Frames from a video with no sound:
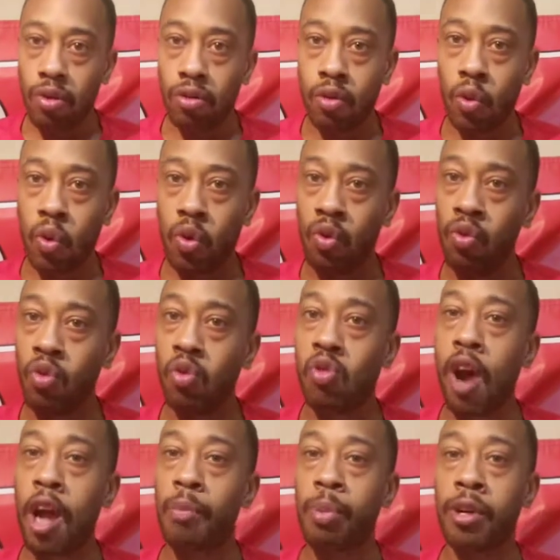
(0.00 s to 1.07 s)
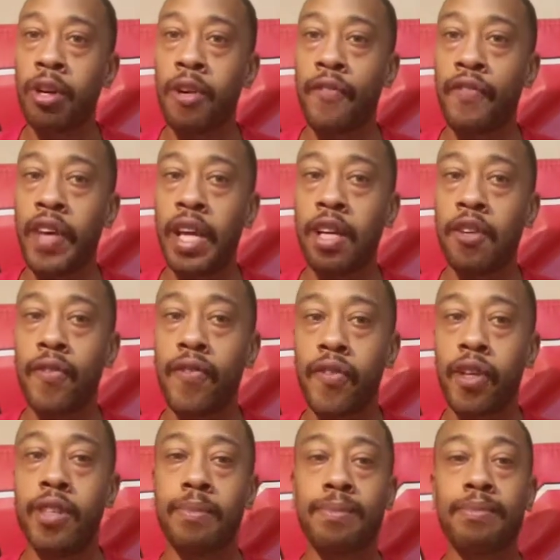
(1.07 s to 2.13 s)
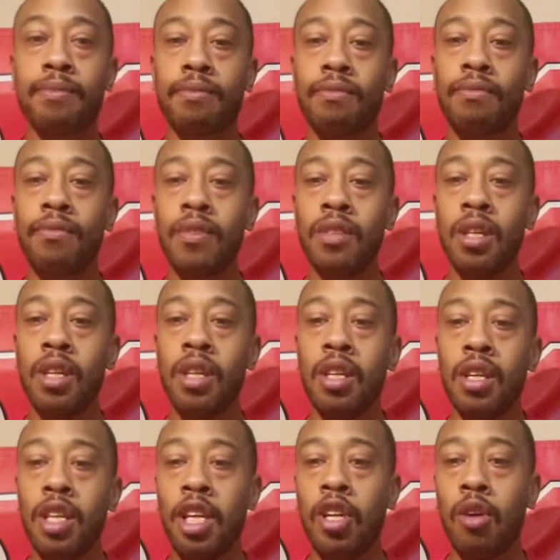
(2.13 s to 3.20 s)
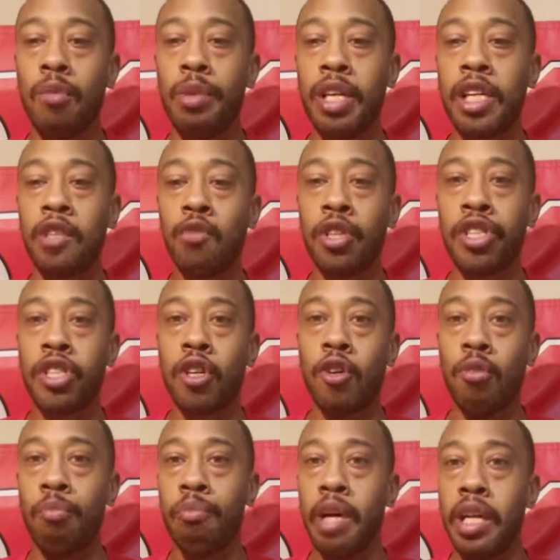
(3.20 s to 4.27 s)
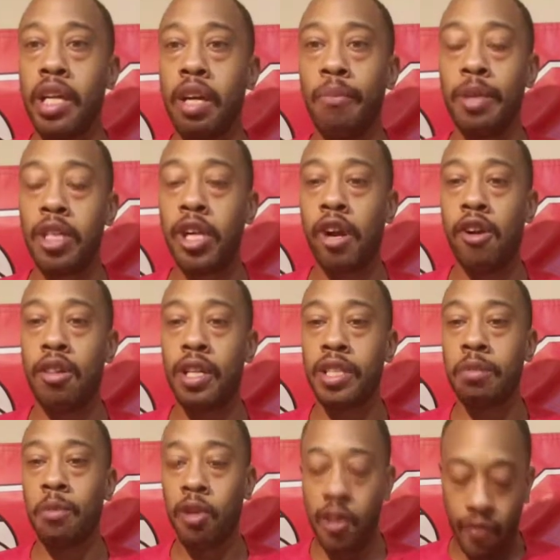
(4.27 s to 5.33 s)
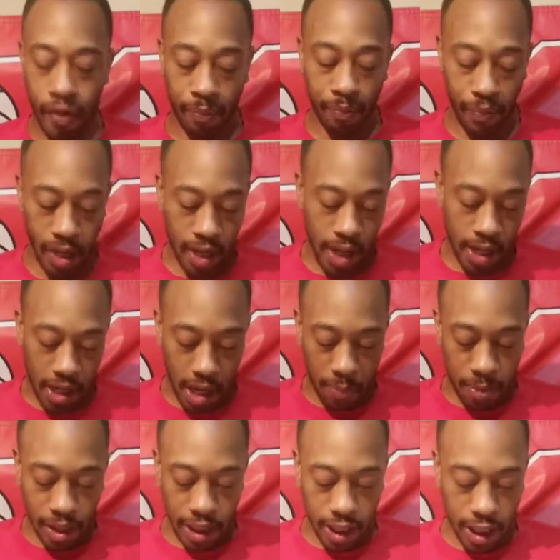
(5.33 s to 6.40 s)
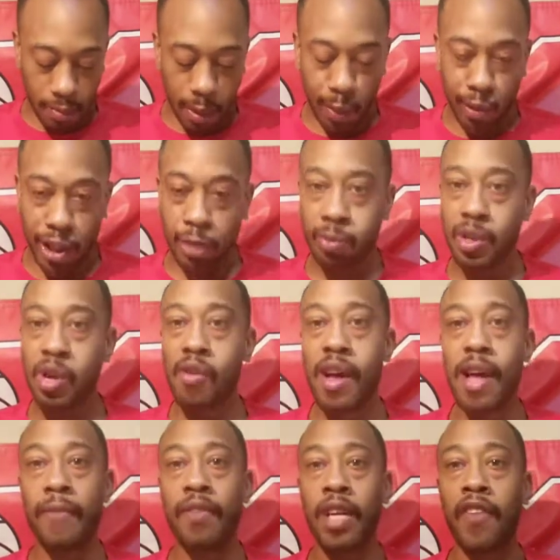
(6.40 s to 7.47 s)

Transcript: who try to put on a fake in the front. Because we're so money and materialism driven, they pretend to be rich but don't have